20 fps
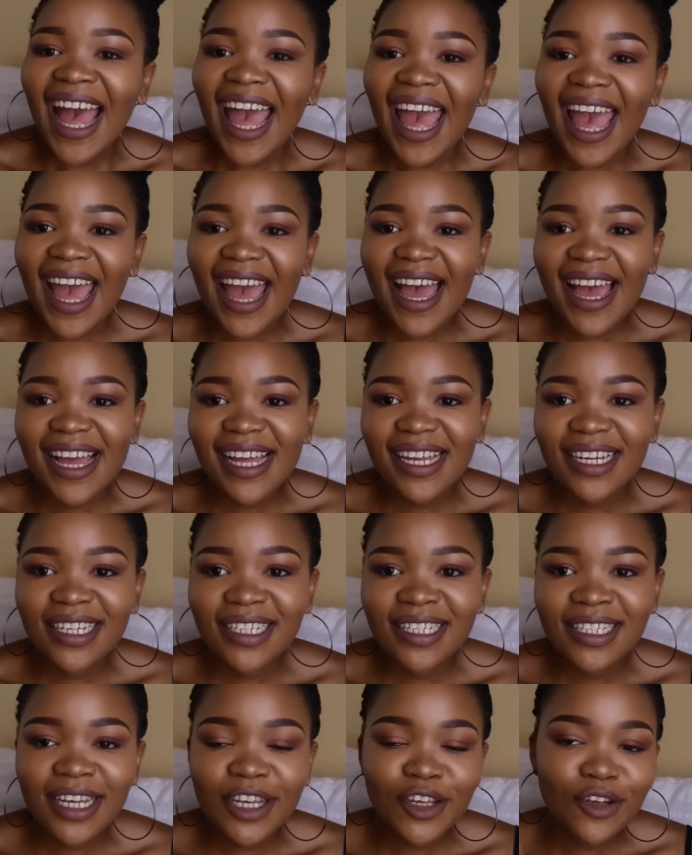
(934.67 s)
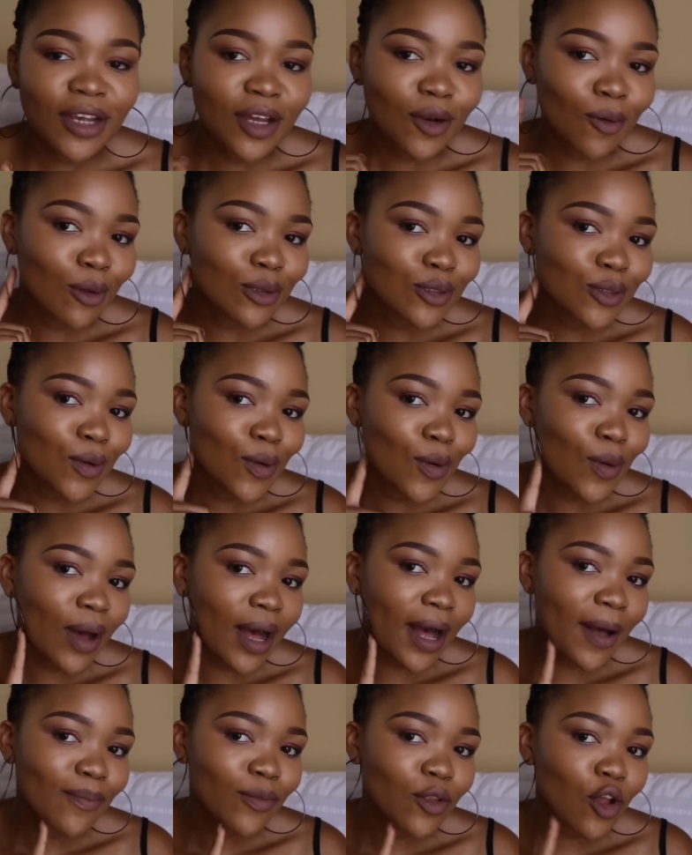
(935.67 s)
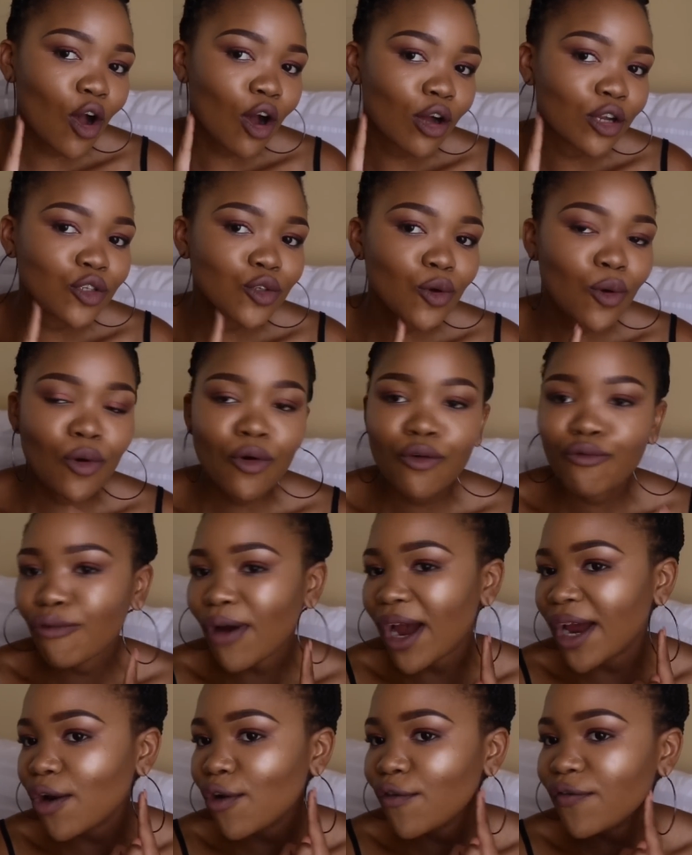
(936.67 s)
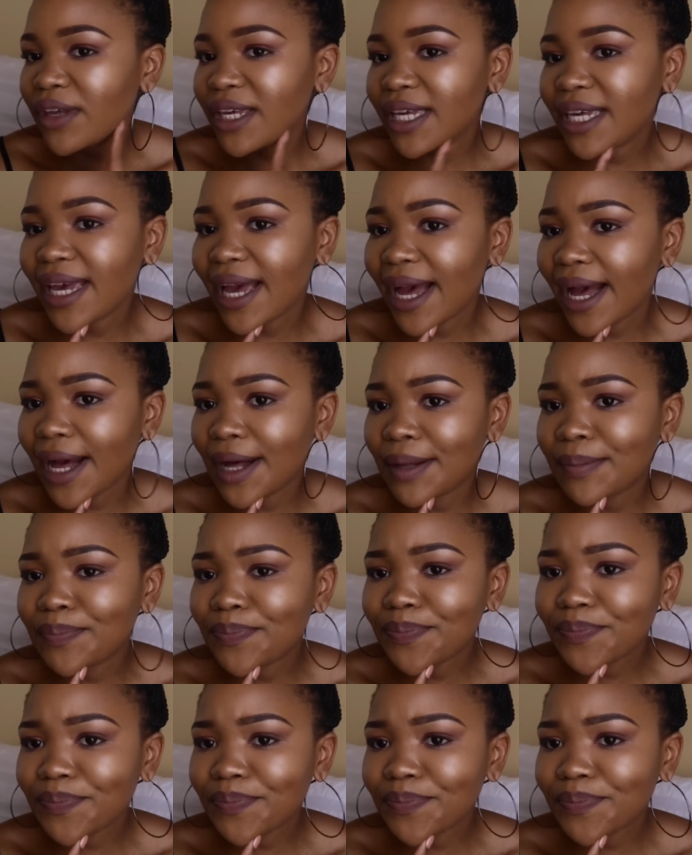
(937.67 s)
and you can also contour right over here,